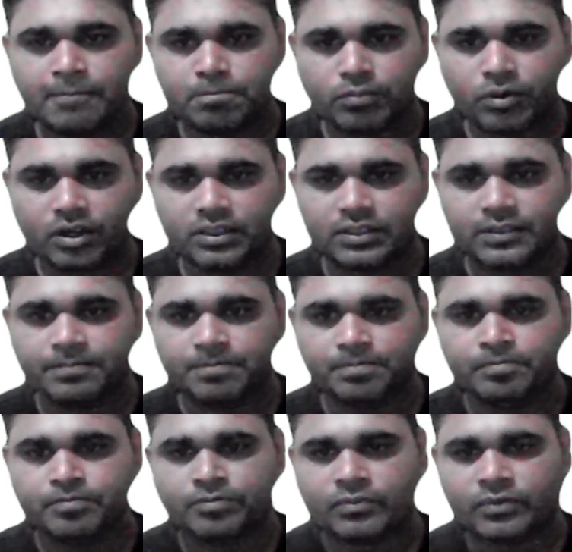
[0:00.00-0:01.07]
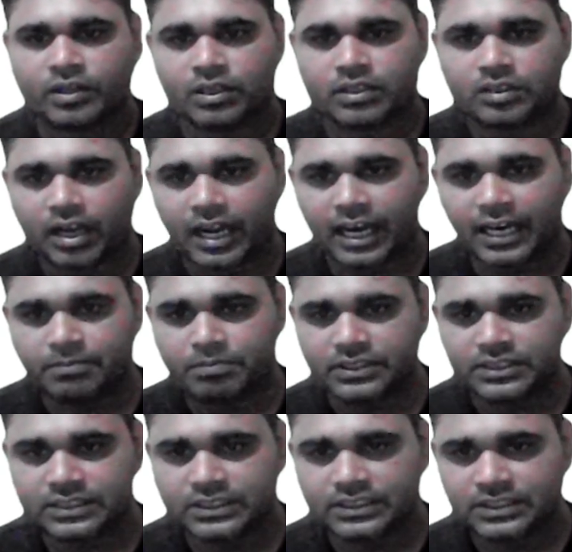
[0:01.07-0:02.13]
But the
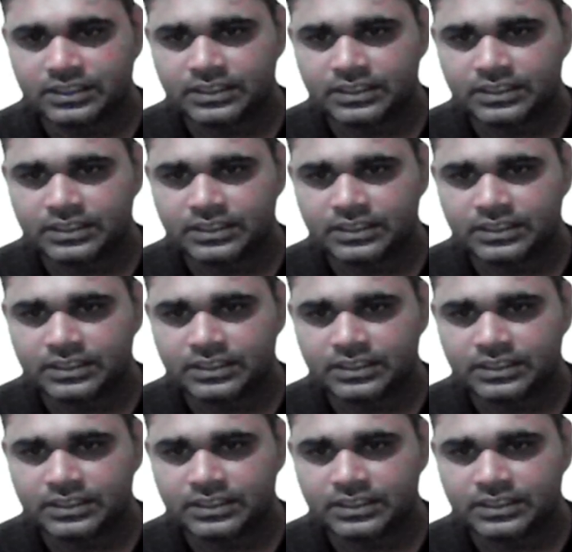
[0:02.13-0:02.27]
RBC,